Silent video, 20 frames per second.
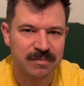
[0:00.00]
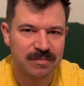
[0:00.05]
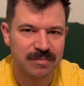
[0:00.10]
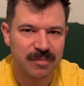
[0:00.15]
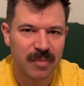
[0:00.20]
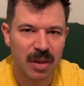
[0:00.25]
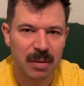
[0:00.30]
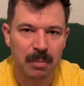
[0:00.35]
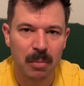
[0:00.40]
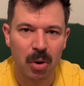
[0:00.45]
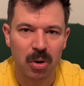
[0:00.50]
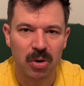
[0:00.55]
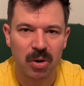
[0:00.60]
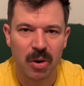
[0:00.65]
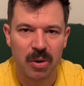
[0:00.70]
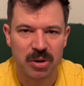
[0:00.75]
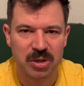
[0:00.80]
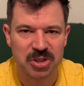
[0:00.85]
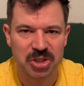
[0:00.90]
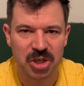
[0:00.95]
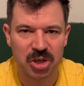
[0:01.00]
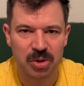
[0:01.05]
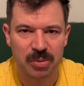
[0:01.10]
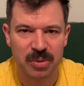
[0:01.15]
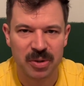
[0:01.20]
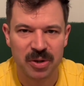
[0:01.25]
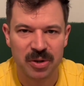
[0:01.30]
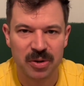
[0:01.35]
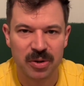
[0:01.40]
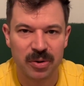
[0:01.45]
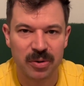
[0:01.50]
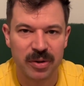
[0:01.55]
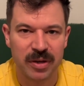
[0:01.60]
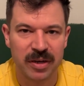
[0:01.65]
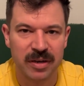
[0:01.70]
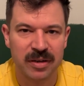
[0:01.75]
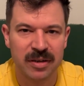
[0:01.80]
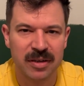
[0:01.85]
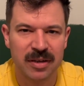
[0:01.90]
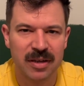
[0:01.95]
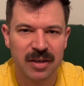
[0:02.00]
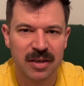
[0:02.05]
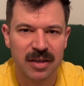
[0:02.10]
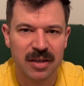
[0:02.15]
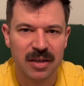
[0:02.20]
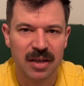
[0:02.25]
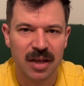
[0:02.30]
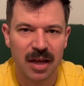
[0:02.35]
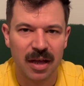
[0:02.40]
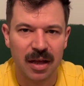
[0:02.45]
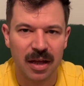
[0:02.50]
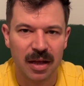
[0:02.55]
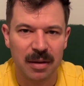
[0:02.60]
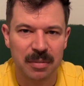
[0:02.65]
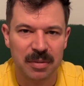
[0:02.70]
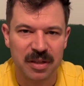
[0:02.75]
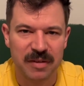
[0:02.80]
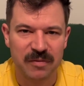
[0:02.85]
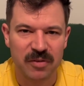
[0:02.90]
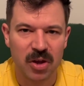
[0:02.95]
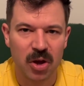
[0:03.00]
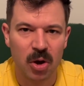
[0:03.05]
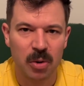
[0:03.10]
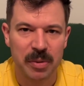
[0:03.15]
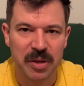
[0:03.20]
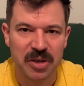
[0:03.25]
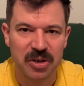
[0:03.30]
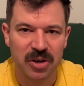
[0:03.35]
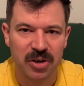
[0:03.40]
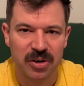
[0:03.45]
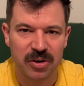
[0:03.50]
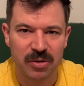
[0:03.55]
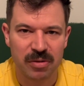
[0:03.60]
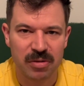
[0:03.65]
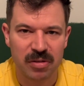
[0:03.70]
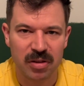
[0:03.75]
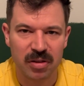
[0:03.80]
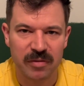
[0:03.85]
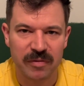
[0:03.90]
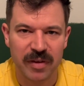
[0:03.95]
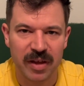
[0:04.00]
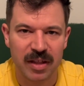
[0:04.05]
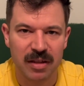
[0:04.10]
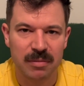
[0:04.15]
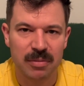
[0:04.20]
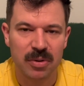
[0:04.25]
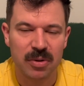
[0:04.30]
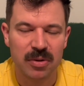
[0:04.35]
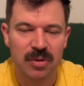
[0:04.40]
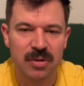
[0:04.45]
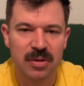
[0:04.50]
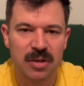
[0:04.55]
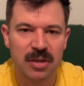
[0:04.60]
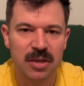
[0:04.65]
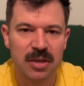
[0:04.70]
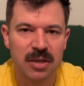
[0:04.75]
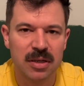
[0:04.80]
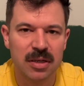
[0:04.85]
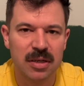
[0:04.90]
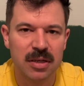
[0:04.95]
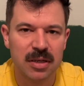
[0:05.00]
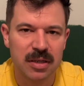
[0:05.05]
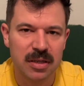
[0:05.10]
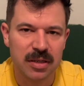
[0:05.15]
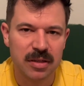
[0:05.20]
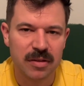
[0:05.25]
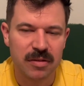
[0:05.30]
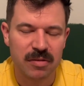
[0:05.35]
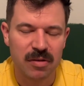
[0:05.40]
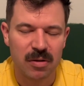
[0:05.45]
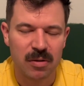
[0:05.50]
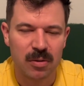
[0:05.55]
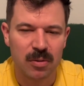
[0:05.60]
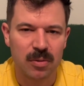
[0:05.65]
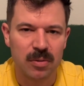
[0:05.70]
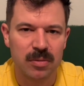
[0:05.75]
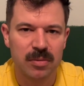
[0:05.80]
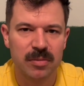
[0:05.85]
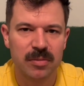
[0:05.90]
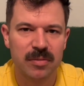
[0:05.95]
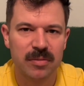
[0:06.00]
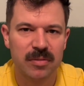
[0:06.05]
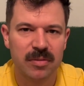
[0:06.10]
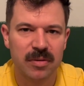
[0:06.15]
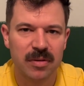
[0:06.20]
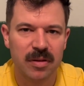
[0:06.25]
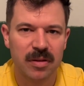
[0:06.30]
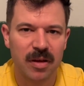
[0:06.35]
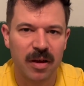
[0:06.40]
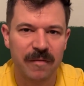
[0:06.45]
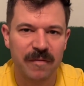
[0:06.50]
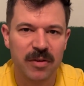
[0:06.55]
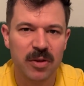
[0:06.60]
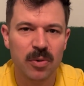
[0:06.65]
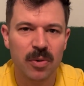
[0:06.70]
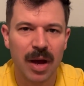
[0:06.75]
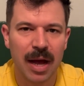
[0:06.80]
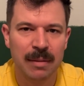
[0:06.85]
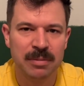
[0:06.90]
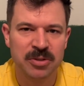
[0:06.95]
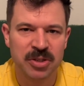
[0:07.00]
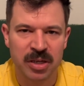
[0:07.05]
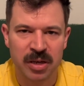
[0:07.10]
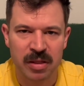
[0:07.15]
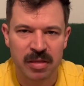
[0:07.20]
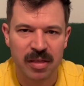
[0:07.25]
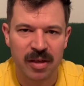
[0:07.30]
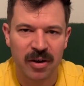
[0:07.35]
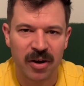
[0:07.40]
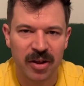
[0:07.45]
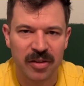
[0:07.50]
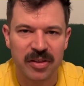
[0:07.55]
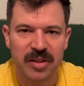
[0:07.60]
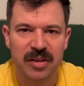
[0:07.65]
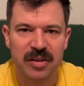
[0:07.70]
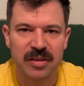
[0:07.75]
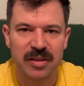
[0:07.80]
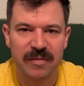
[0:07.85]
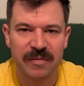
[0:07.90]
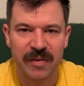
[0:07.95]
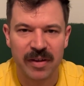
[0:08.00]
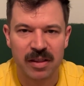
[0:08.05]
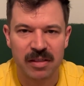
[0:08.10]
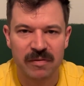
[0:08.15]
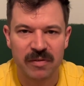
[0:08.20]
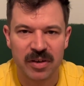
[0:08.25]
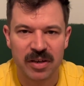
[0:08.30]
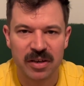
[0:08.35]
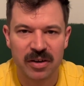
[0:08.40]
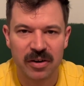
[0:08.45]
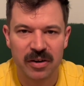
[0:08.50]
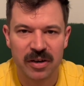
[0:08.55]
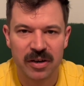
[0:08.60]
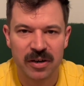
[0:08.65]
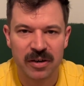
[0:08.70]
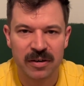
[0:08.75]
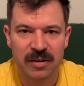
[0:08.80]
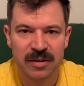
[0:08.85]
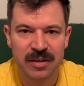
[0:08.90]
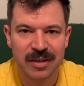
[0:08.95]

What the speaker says: Moro Ajomo and I believe Kobe Turner still available. So a few options there on the defensive interior.